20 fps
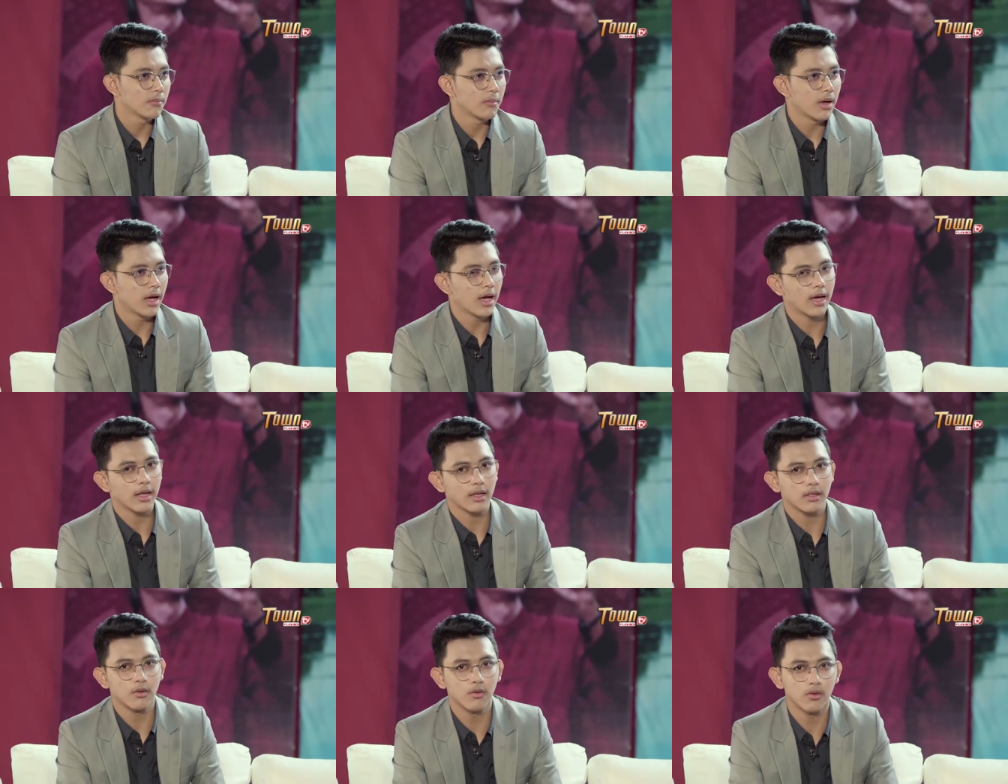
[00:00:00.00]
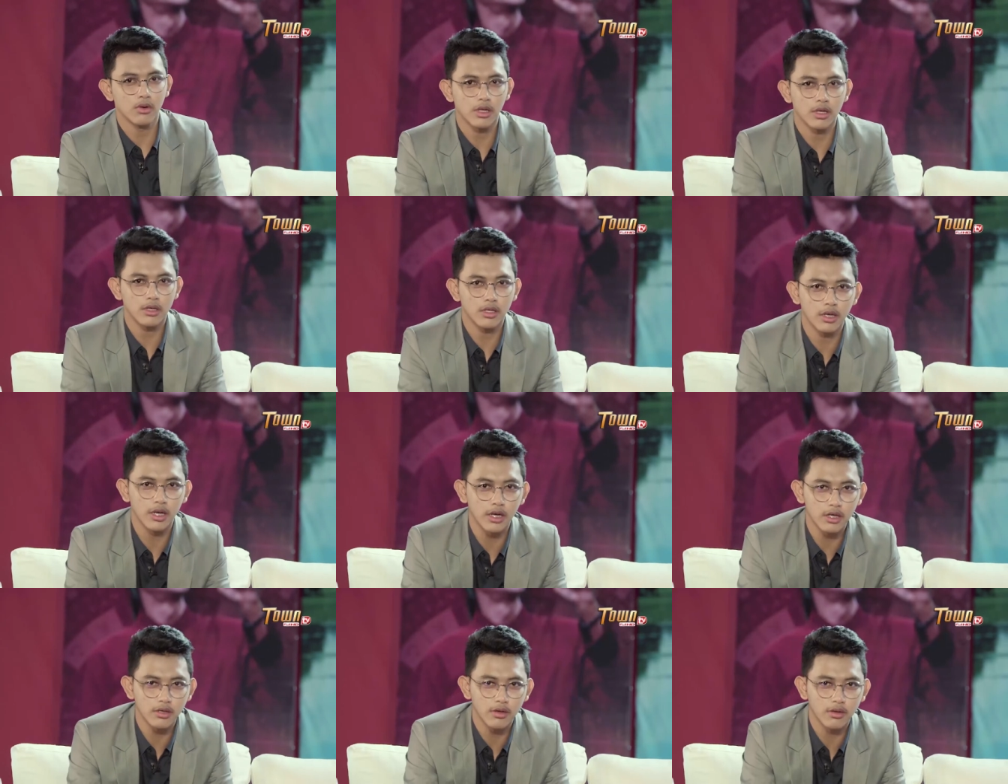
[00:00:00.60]
But to the
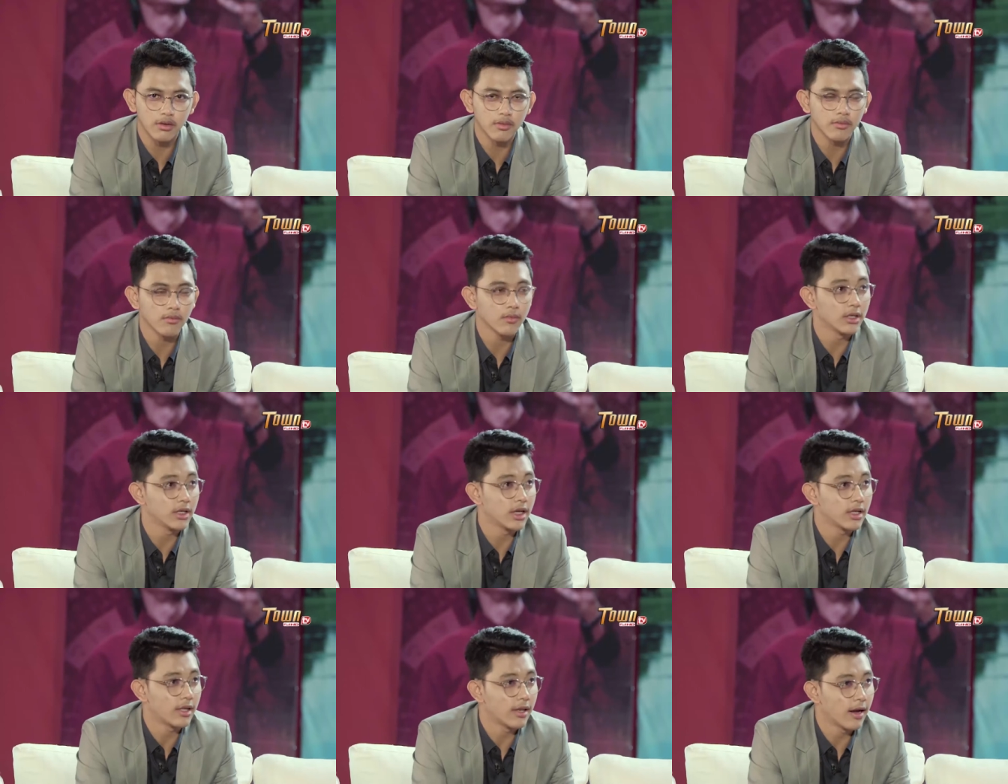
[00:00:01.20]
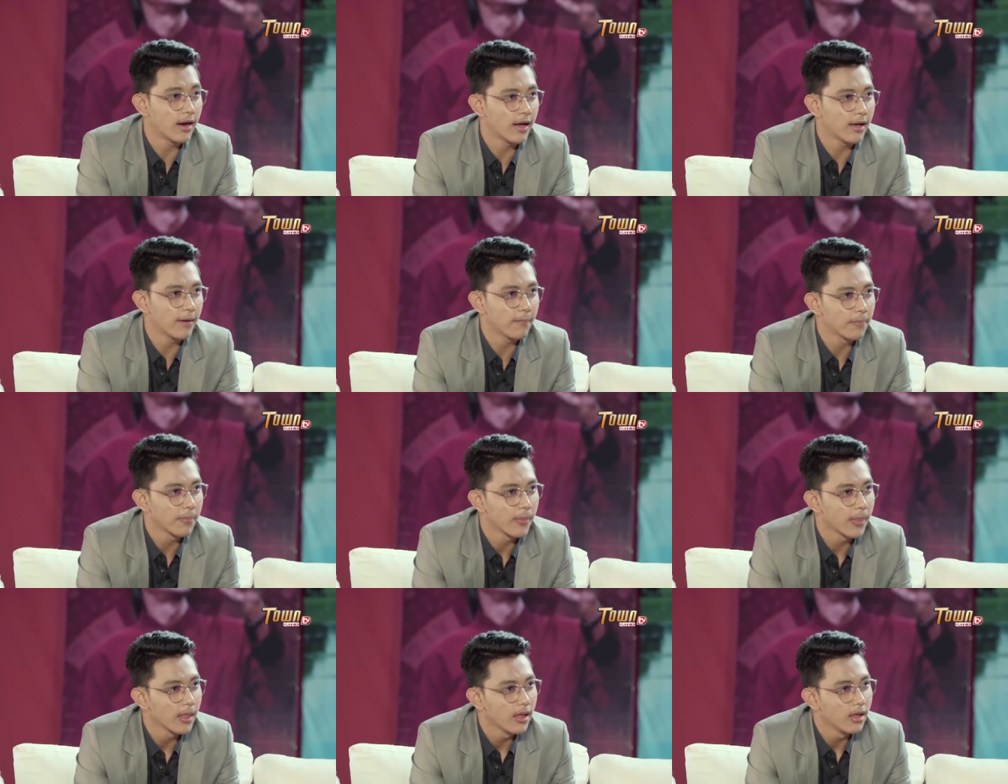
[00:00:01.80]
senior person, Penyatira,
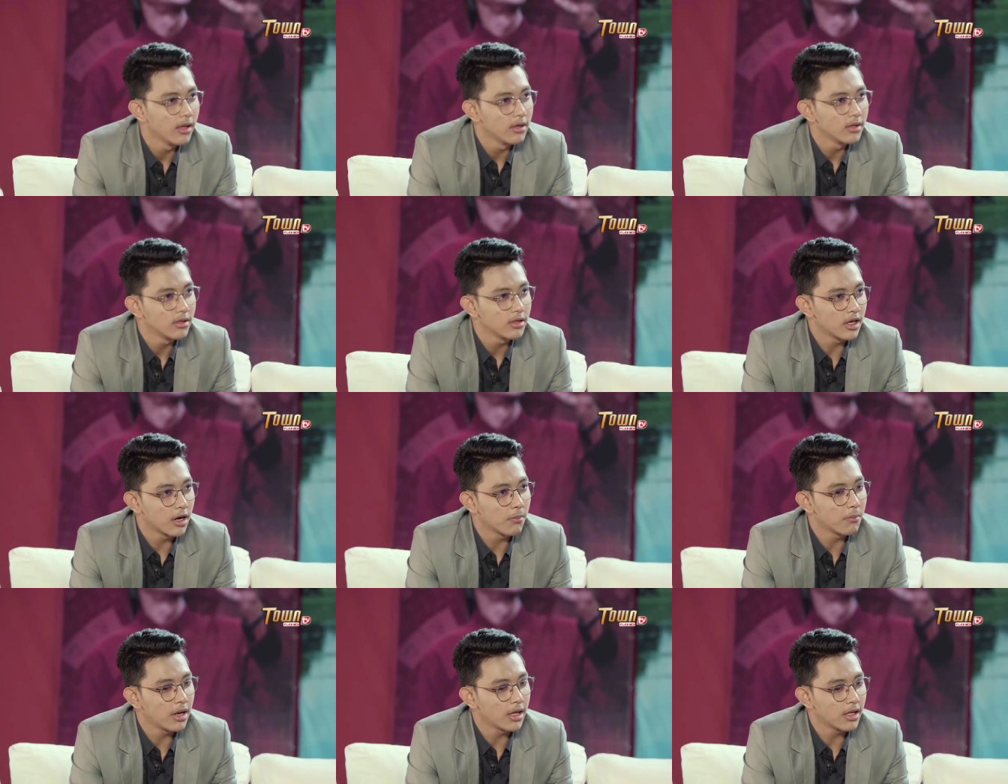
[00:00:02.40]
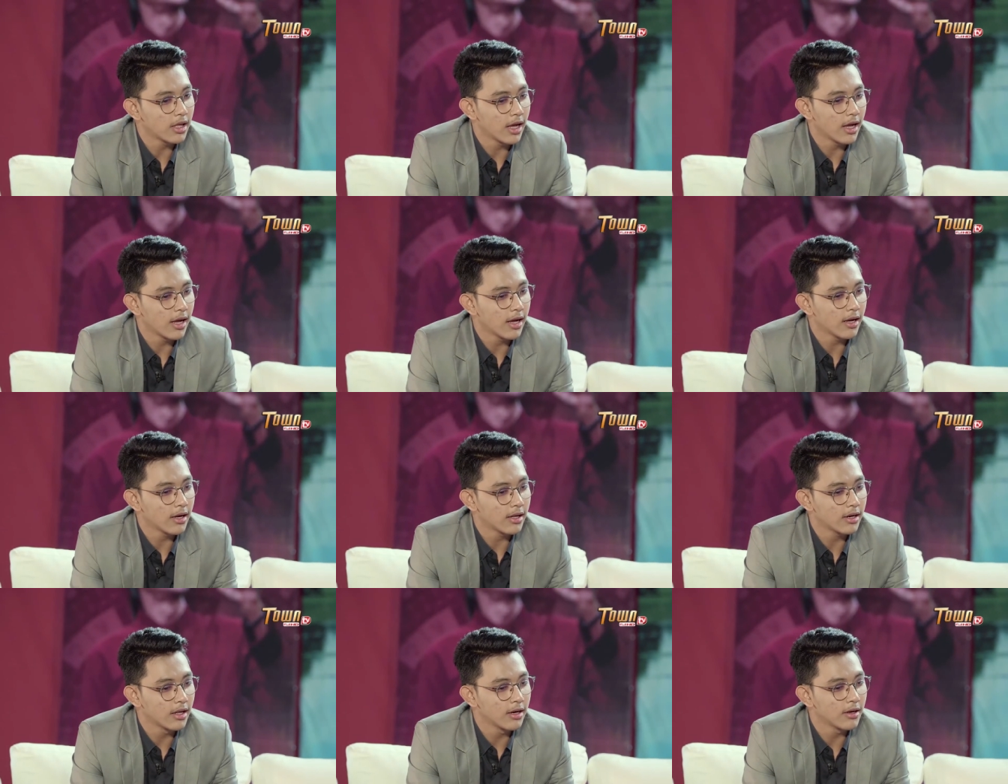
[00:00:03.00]
Chang Mai Tha,
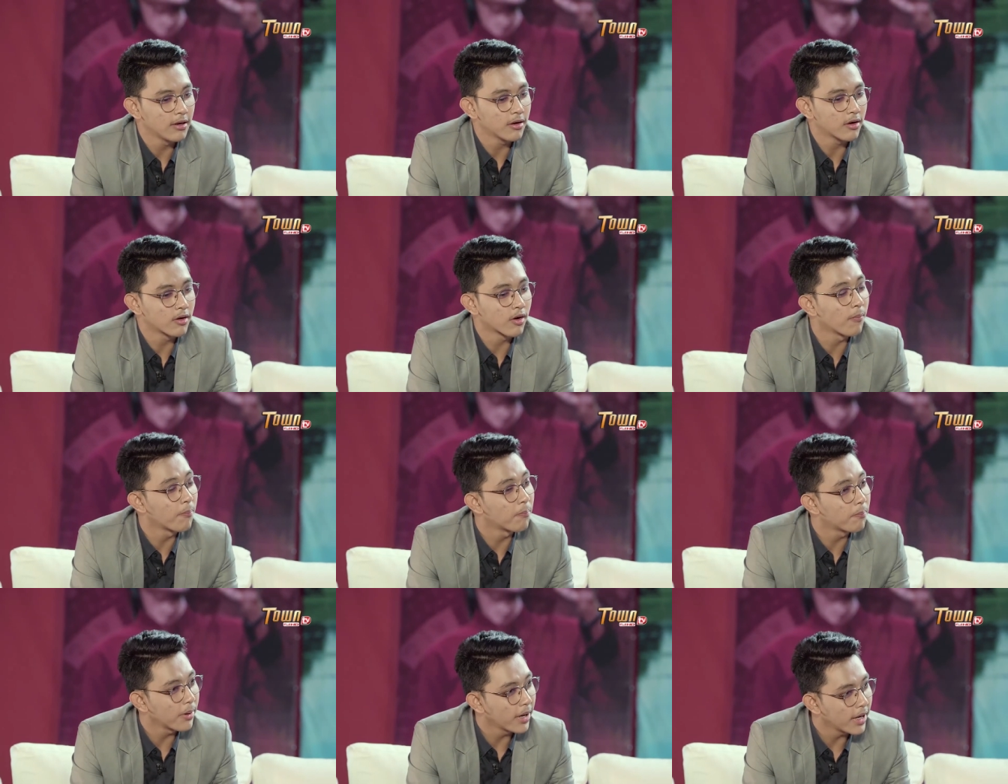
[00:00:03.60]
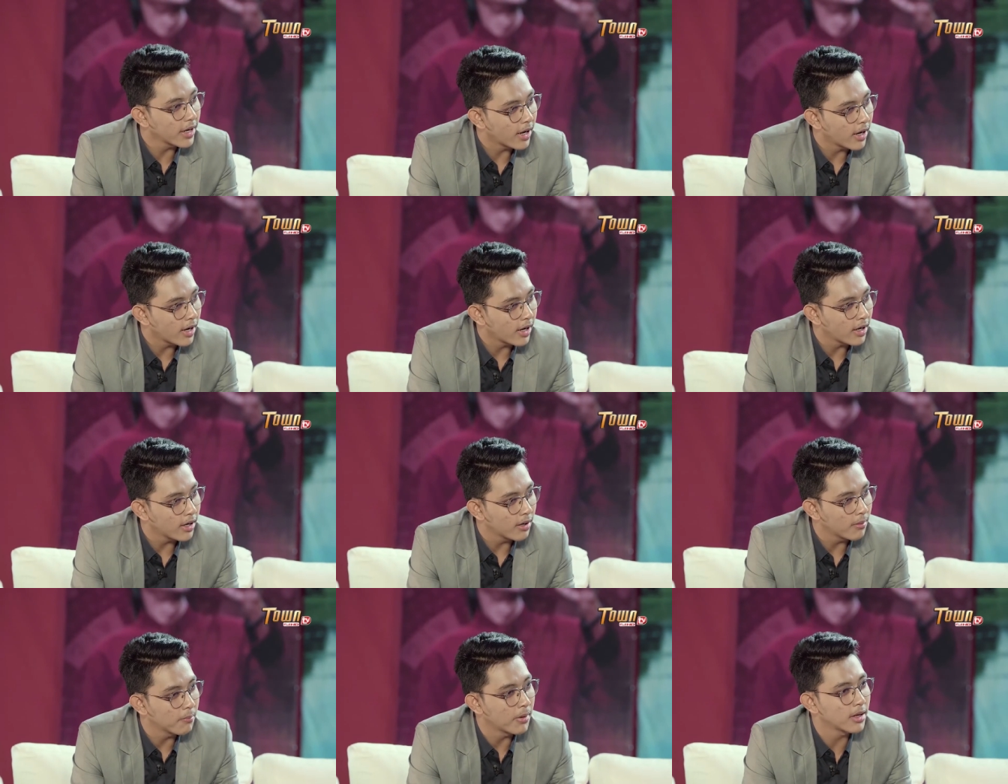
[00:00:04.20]
no group pay the
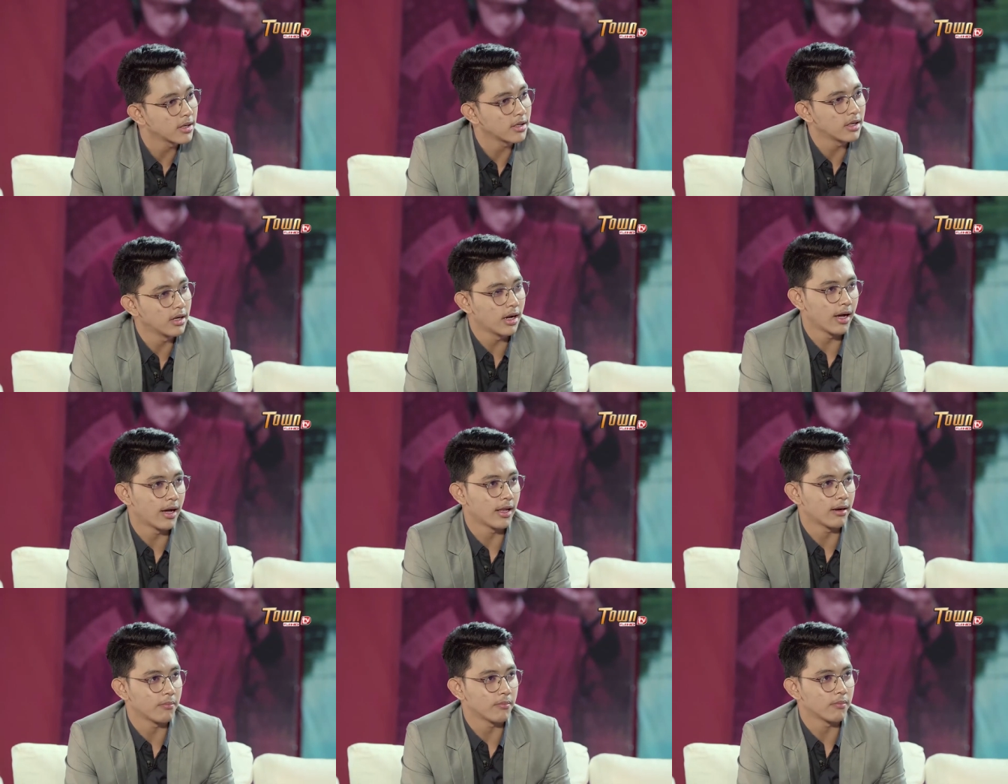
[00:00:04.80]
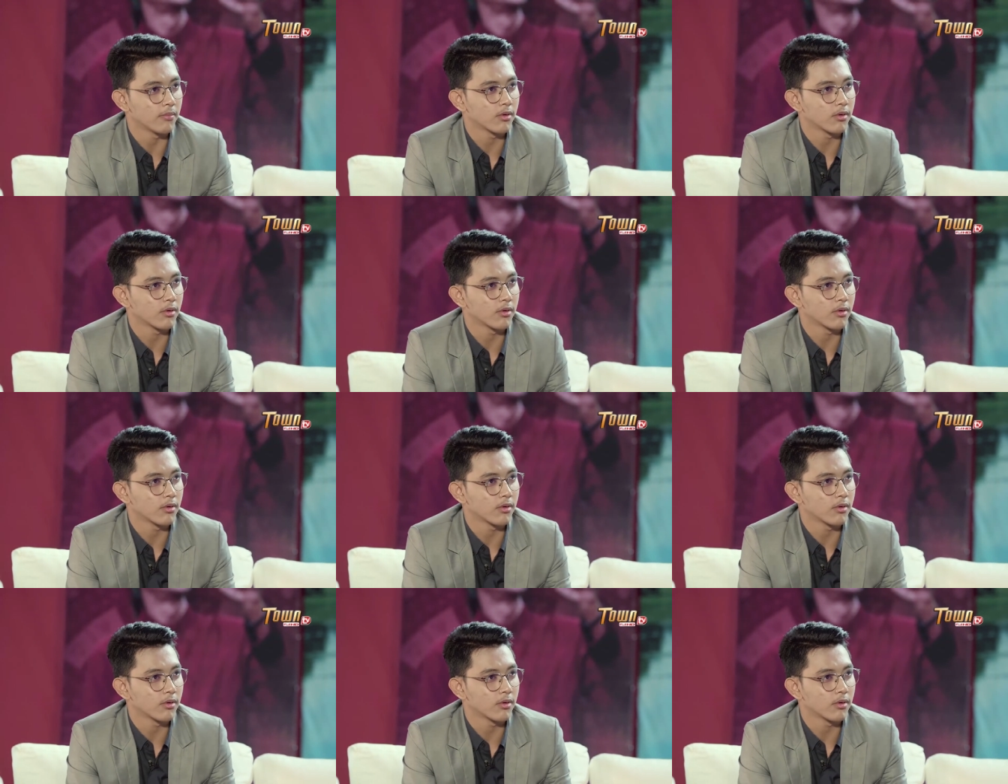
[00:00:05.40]
Master Han.